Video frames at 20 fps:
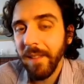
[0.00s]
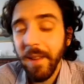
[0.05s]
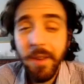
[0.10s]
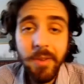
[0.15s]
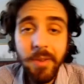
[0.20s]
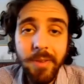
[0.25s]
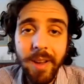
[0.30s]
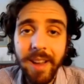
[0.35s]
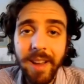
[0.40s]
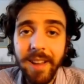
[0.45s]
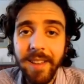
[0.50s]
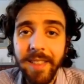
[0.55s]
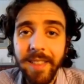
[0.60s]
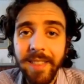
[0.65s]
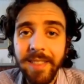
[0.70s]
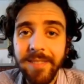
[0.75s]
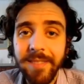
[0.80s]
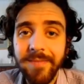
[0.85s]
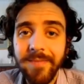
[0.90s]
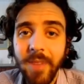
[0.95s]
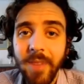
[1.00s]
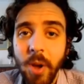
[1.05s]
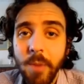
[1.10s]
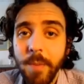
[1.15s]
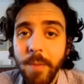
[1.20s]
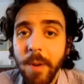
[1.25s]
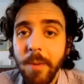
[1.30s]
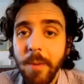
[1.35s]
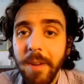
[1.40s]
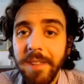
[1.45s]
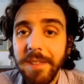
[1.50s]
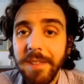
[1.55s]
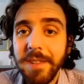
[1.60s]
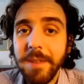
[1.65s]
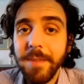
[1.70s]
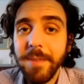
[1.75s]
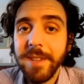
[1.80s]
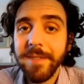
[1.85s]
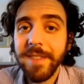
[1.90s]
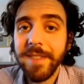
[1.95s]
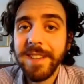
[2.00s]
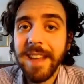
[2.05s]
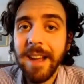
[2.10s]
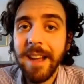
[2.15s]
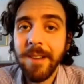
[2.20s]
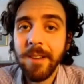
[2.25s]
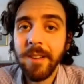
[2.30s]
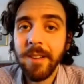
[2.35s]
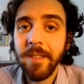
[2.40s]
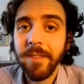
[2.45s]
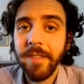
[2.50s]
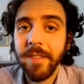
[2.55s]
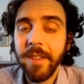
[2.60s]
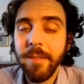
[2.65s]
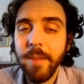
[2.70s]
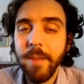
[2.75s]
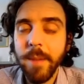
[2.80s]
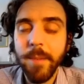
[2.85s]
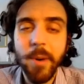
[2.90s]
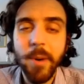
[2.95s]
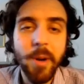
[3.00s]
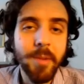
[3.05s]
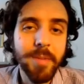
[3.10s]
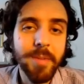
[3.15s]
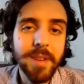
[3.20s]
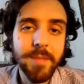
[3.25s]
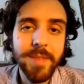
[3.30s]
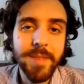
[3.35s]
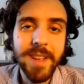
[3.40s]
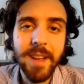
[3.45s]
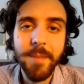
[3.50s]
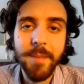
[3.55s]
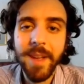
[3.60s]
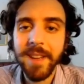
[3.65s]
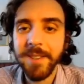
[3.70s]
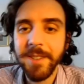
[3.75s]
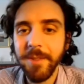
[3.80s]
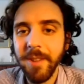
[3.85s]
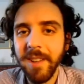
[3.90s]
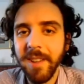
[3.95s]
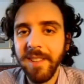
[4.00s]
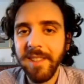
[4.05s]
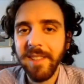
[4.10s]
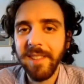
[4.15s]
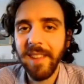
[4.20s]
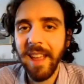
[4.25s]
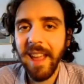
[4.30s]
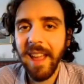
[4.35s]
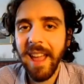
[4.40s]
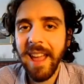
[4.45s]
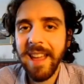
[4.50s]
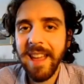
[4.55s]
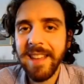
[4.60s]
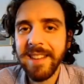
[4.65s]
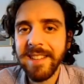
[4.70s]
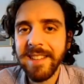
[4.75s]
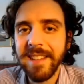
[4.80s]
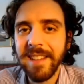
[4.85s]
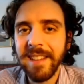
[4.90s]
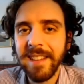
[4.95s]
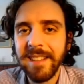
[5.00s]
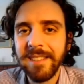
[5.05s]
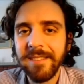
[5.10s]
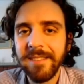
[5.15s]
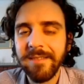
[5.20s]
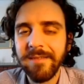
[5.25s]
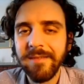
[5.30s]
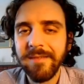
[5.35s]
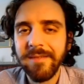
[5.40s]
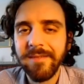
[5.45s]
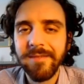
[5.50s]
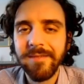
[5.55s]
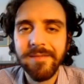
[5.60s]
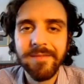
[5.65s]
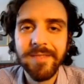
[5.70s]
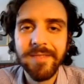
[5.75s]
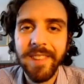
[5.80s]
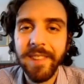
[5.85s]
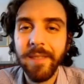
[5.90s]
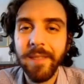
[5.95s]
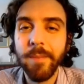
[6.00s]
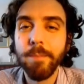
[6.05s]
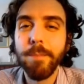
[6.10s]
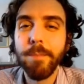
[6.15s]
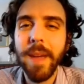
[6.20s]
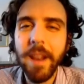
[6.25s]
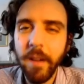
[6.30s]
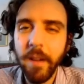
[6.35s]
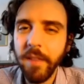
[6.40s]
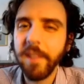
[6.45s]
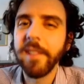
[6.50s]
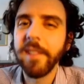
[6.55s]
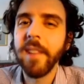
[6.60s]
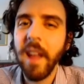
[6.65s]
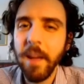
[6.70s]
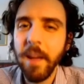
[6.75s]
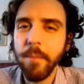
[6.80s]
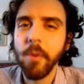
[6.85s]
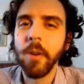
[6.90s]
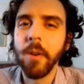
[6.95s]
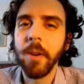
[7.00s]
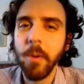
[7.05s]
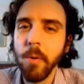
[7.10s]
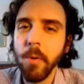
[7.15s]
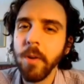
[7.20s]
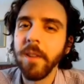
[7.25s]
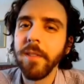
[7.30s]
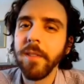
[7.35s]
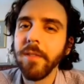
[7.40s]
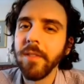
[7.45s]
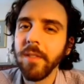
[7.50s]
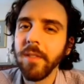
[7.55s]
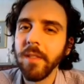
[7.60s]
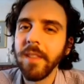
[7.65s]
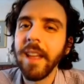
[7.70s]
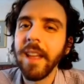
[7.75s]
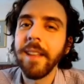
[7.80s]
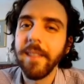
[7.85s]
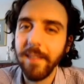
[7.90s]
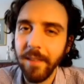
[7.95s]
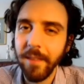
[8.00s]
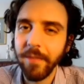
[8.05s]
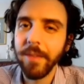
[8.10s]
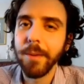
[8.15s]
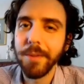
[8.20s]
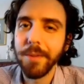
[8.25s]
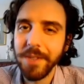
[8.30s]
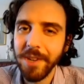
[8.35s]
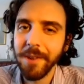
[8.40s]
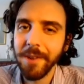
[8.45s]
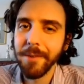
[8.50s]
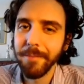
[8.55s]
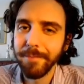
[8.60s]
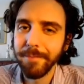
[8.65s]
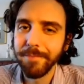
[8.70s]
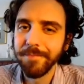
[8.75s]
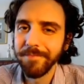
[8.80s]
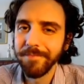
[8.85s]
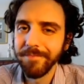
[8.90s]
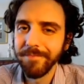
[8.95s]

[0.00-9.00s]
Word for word: So Hope I wasn't too much of a downer for the people hoping to become androids. And uh, bet on the cyborg horse. That's the future.